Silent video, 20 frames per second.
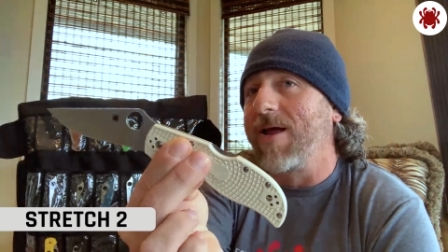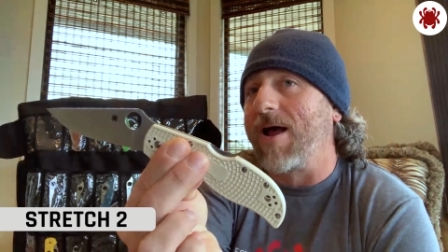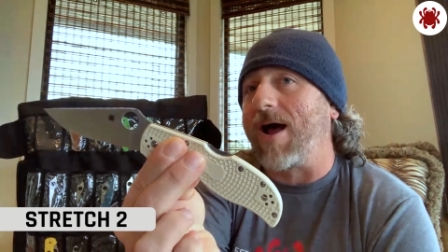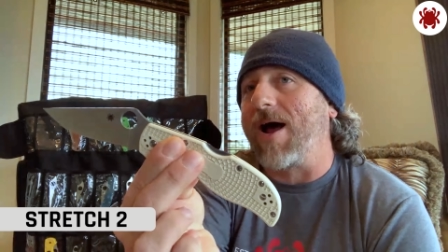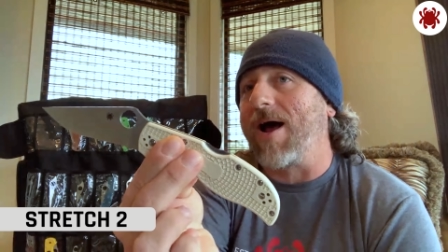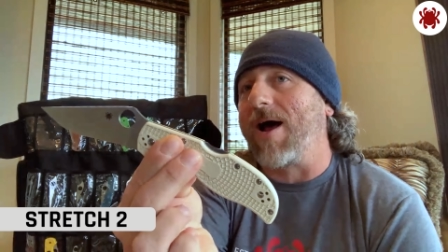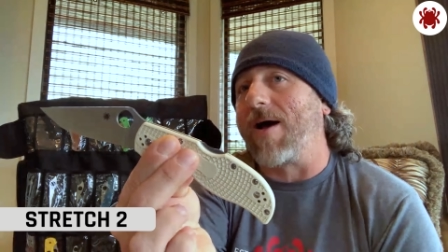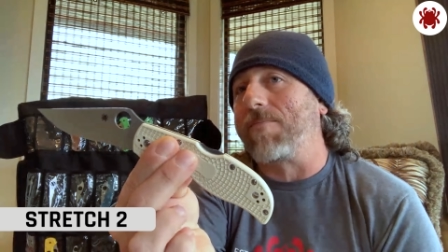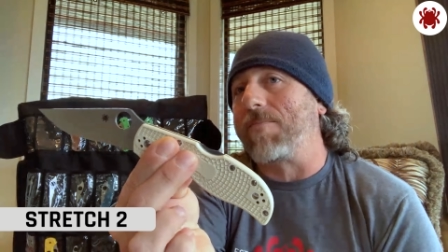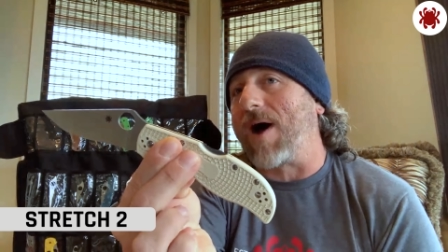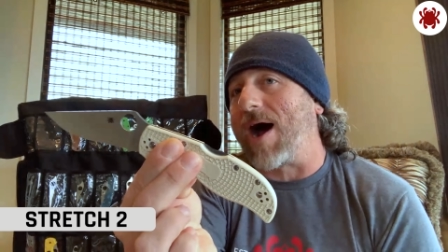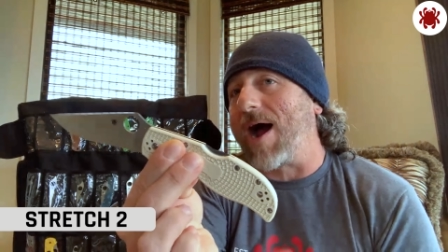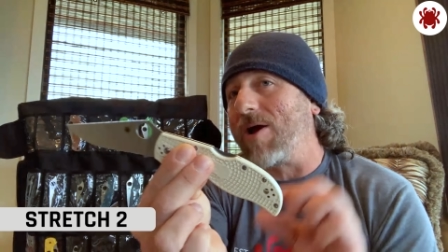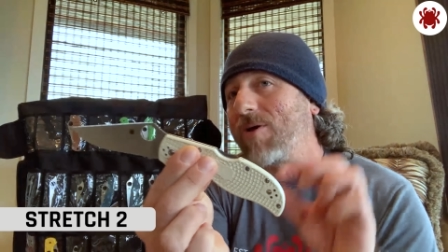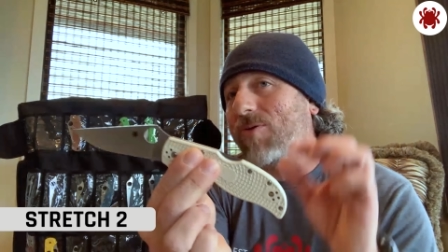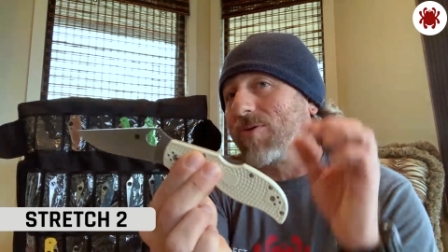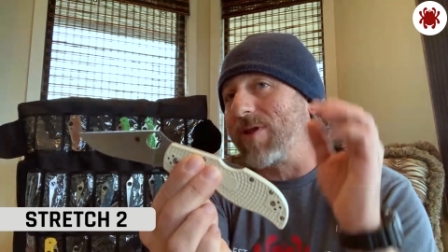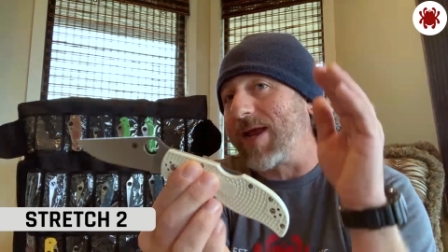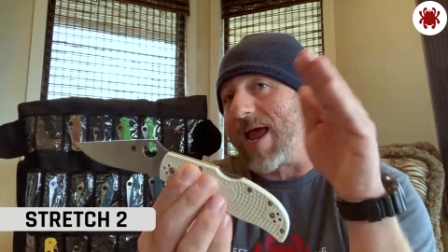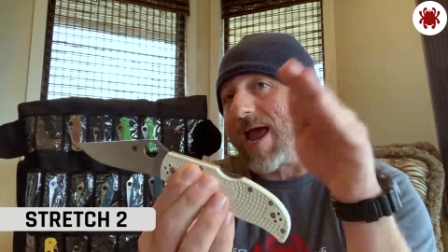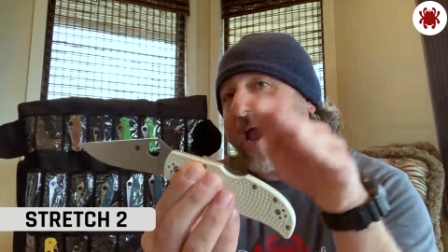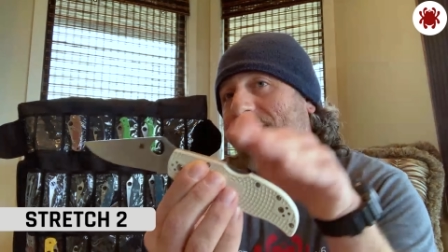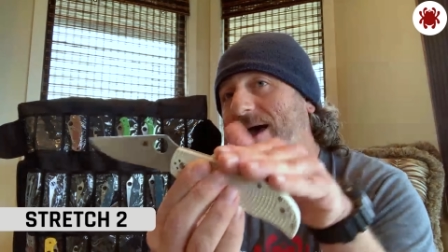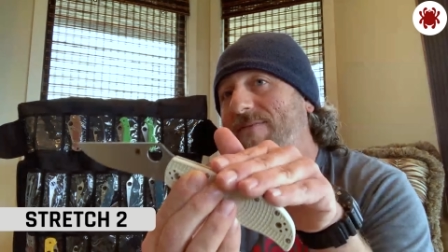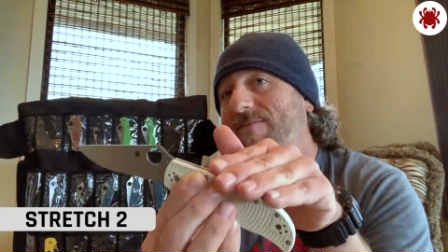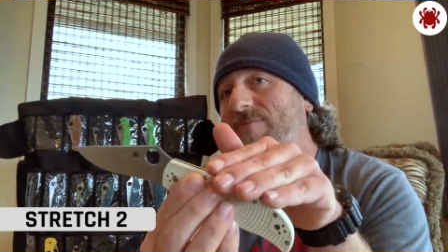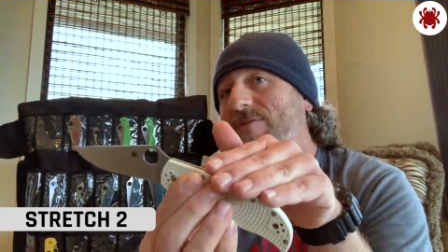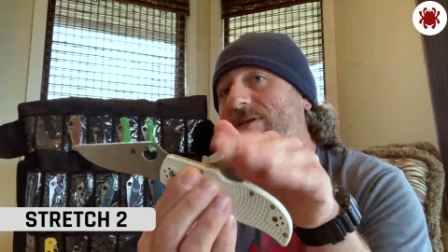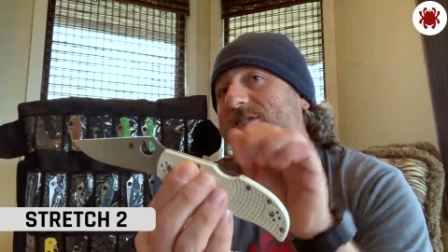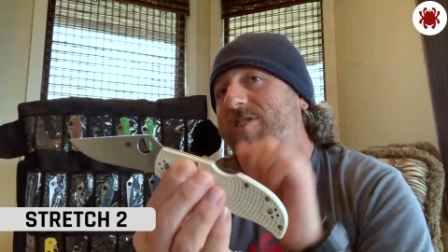Um, I only
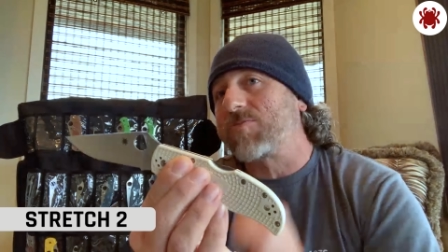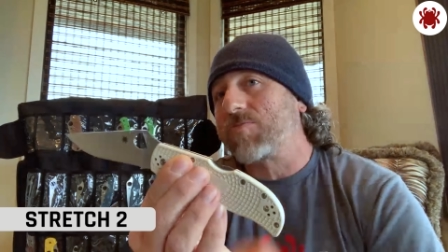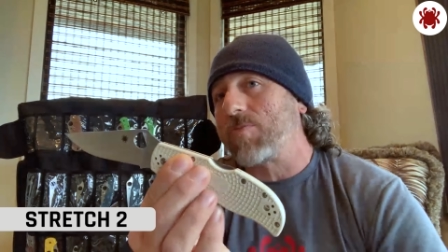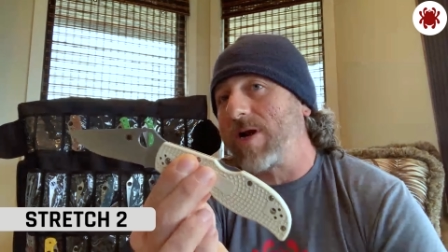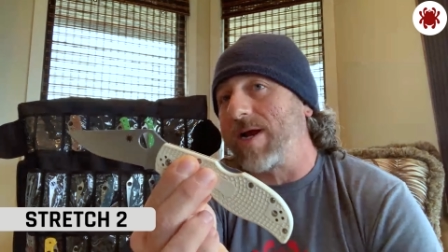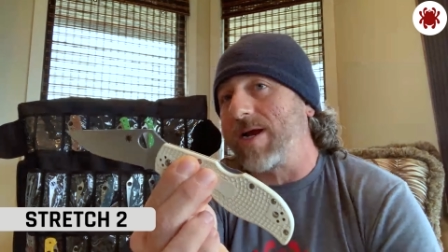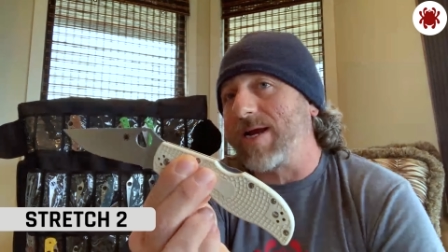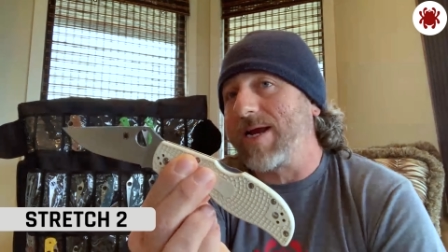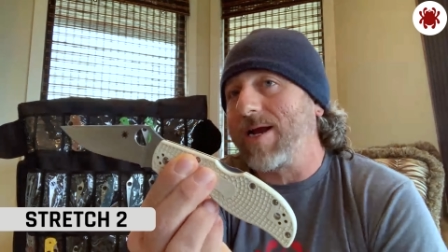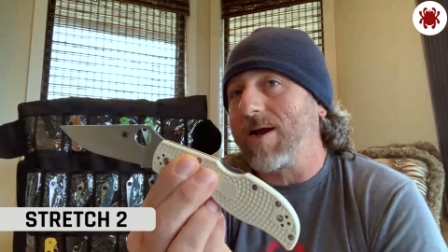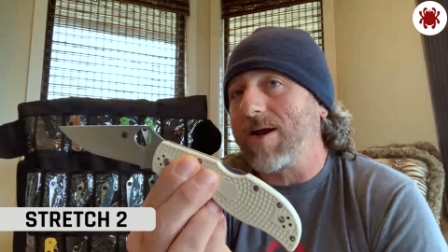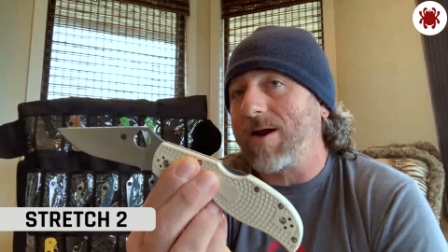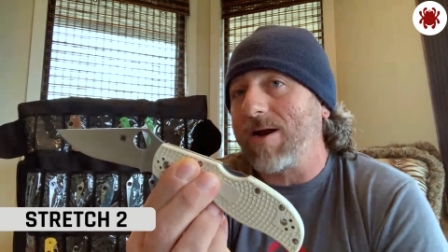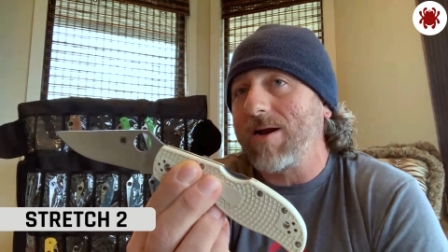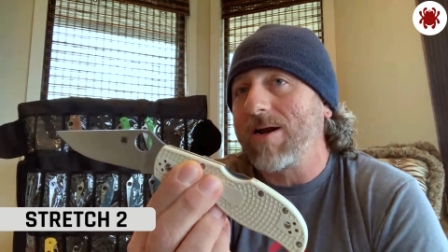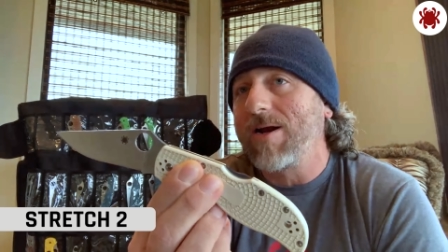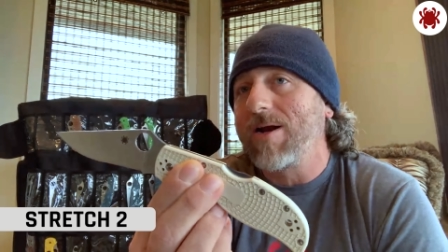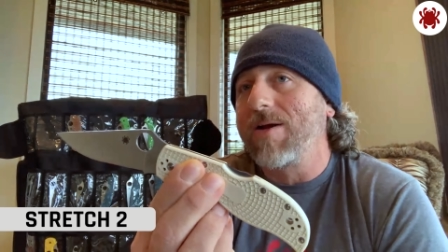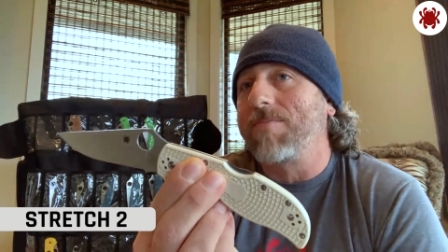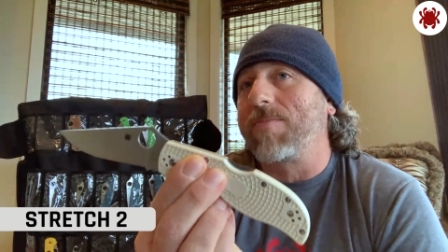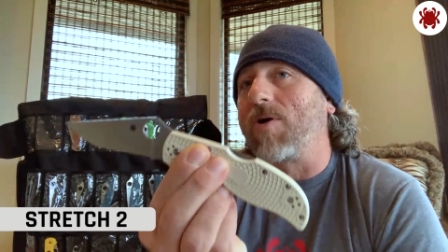have the sprint here,